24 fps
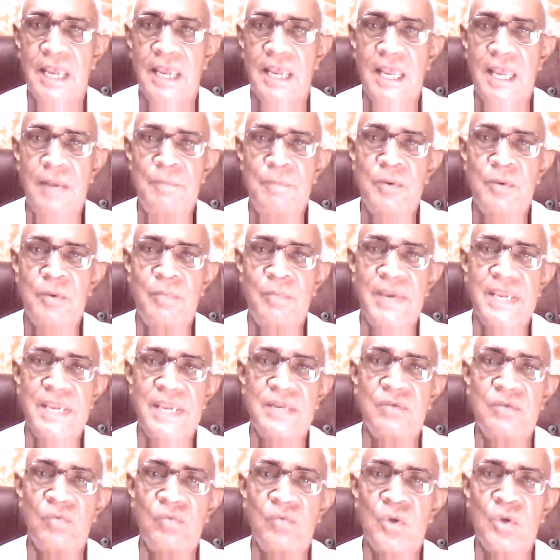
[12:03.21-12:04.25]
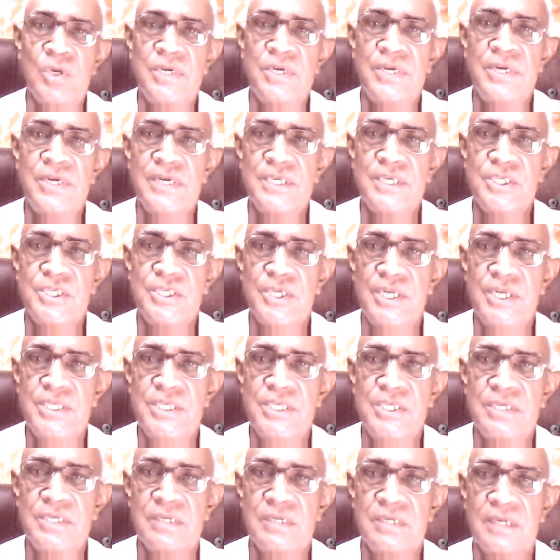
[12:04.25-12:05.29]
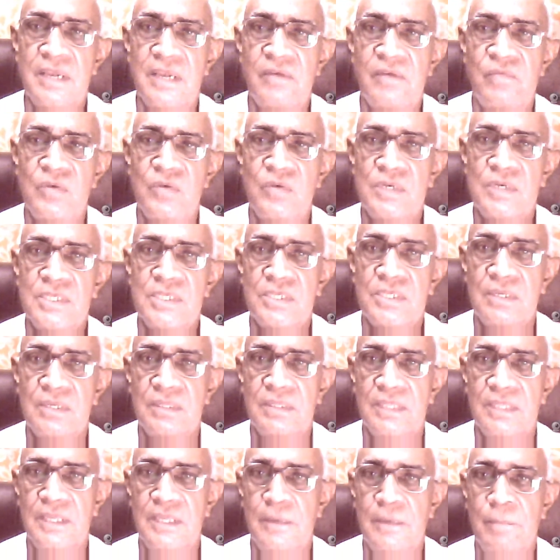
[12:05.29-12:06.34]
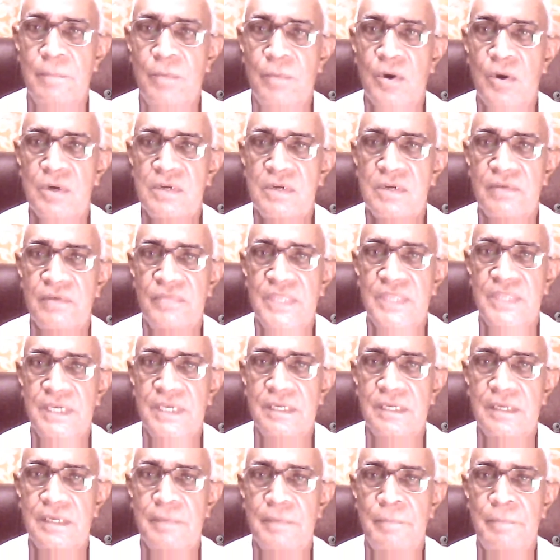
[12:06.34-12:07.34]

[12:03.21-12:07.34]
helped by involuntary stretching efforts on the part of the